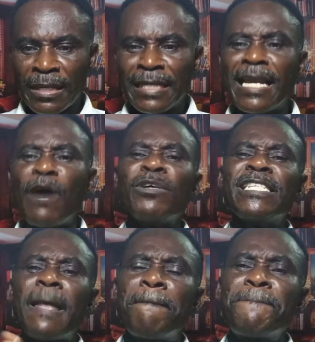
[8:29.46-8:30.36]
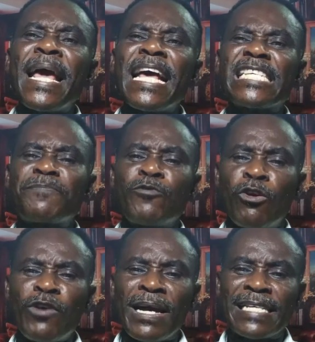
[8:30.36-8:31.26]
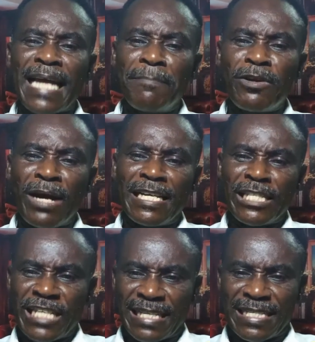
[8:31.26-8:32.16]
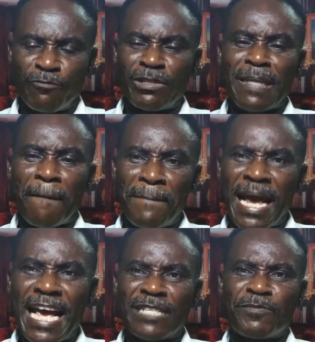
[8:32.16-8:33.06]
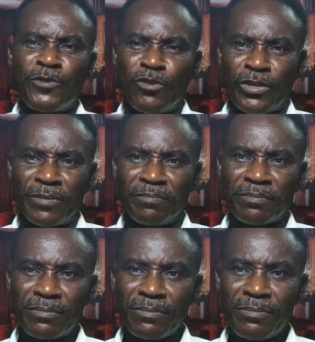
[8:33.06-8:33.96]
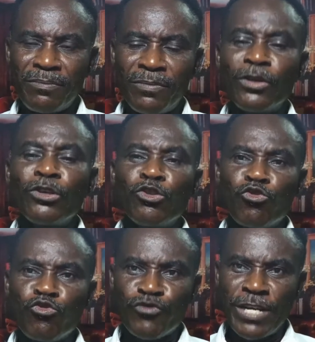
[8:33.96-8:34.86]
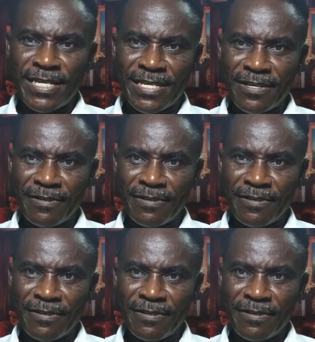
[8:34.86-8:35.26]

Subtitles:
Now, what's the best period? Look at the time, look at this chart. What's the best period to trade?